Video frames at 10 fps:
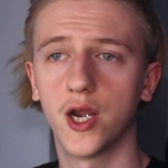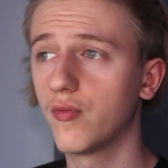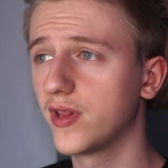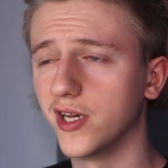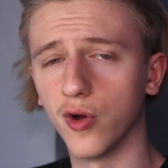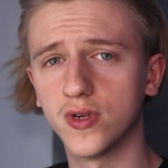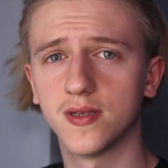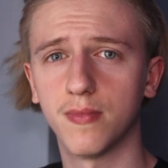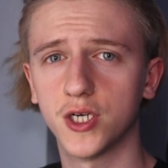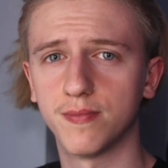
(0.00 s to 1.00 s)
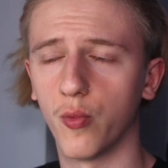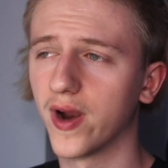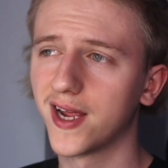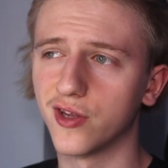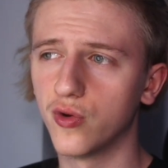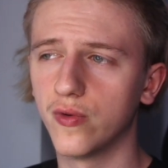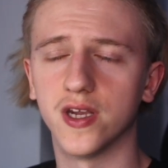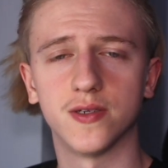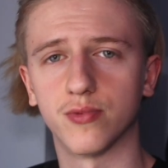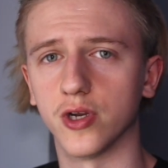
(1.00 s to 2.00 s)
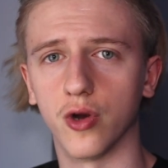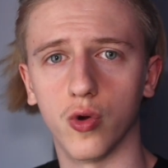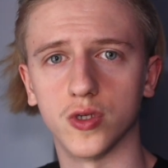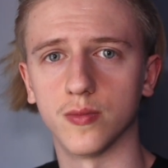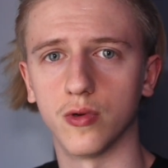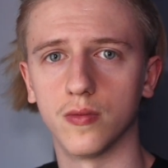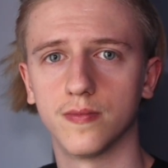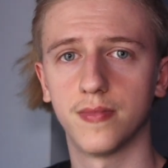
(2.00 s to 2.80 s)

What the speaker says: I don't really notice it much, but when I do, it is pretty noticeable.